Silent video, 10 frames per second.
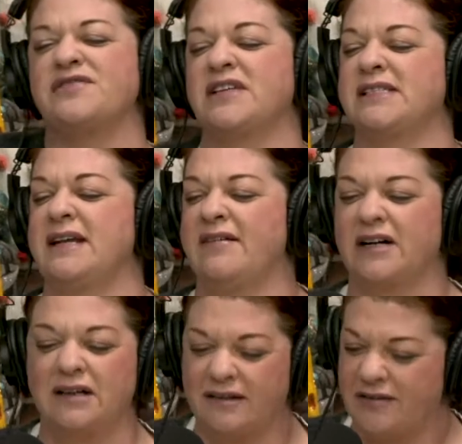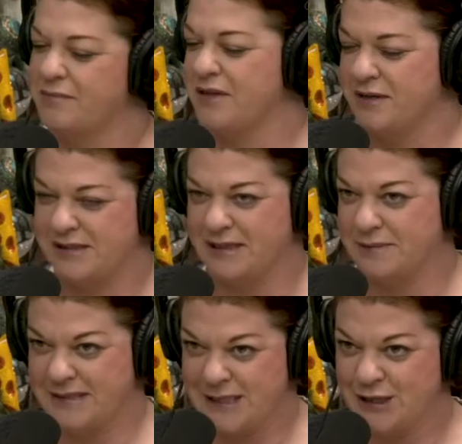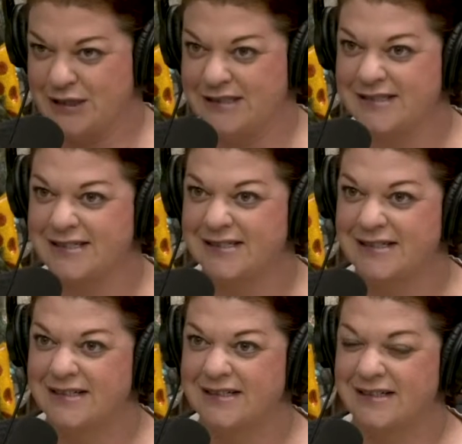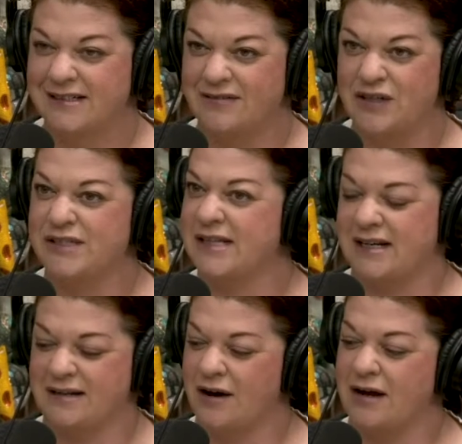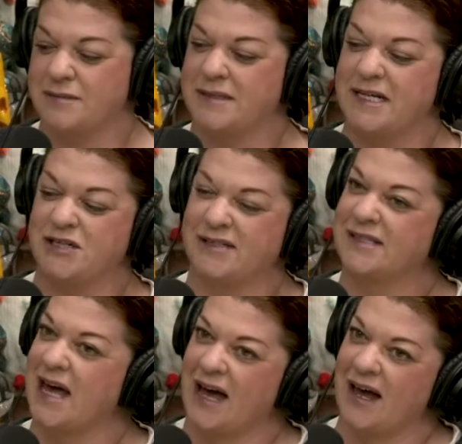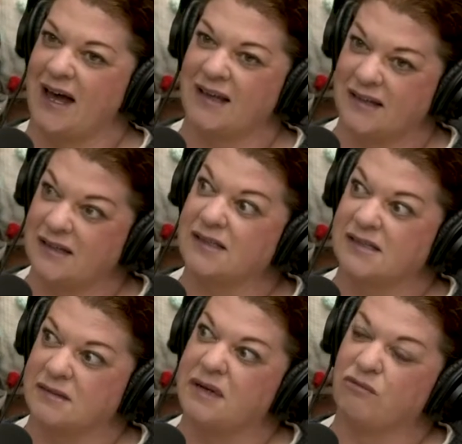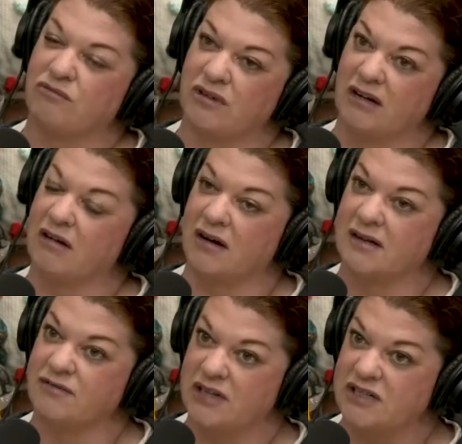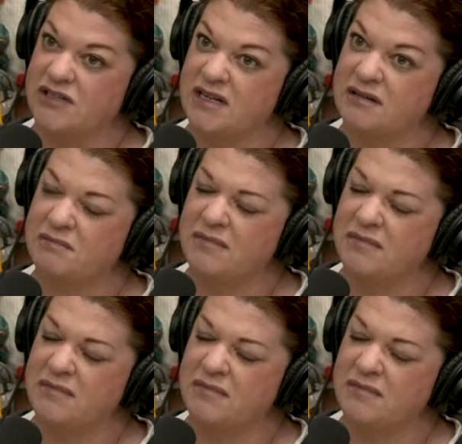of all, it's never going to live up to those expectations. If you're setting your expectations that high, like, it's going to be real hard to reach them.